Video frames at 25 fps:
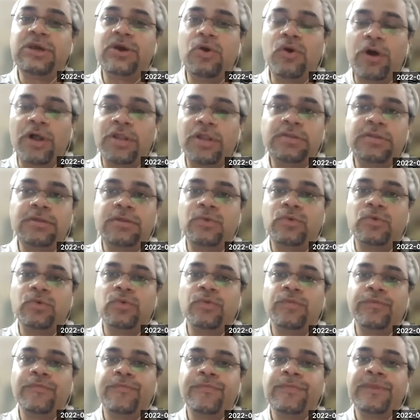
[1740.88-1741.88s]
gone
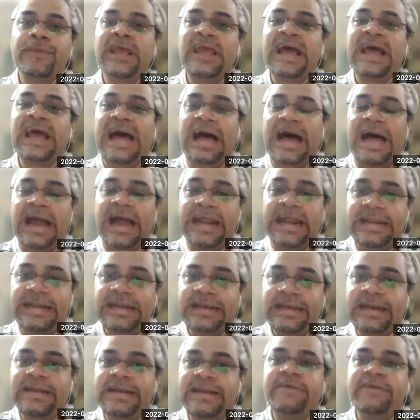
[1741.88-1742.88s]
through
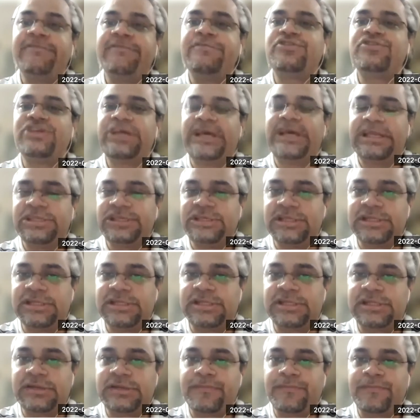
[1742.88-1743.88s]
iterative
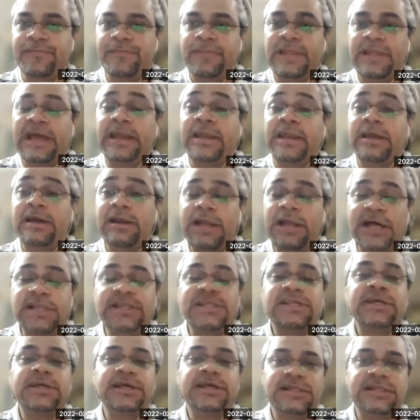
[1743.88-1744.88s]
changes. And a
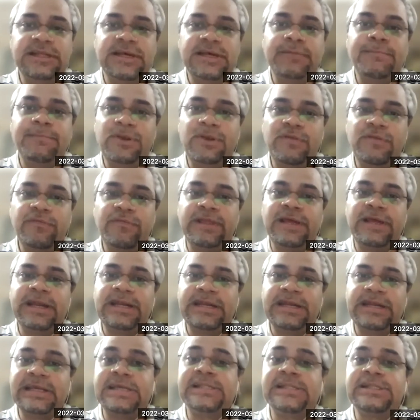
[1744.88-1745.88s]
classic example of
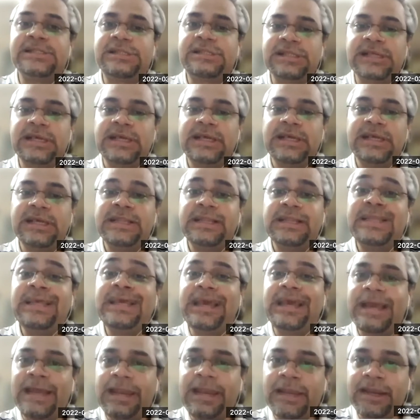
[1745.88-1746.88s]
that is
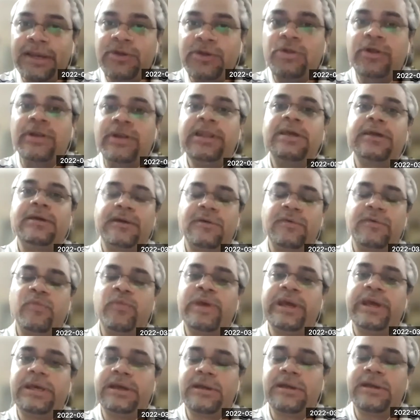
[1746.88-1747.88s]
the electronic
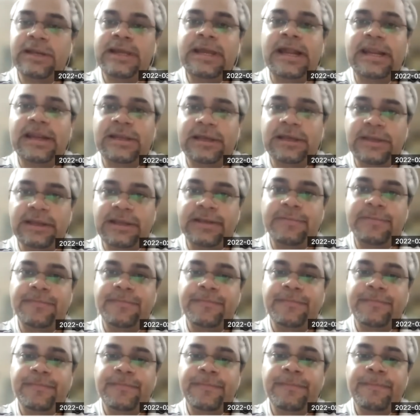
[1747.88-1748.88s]
vehicle category,
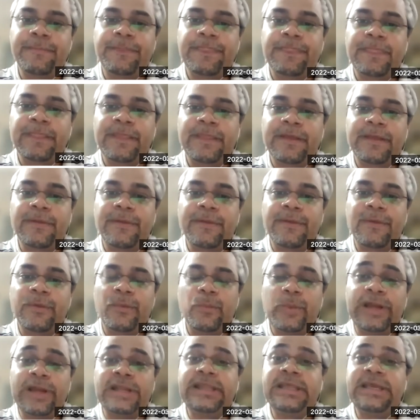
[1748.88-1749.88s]

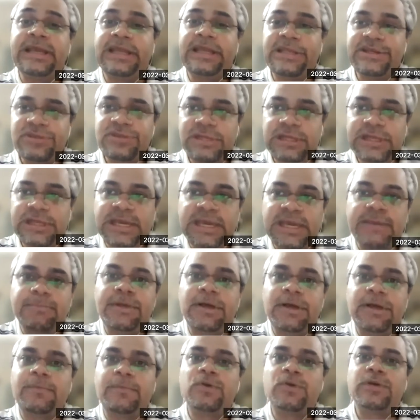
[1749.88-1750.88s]
where they initially came
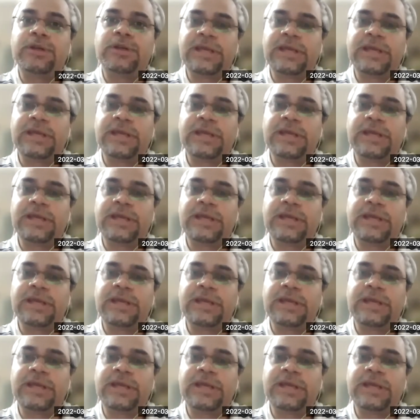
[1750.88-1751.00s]
out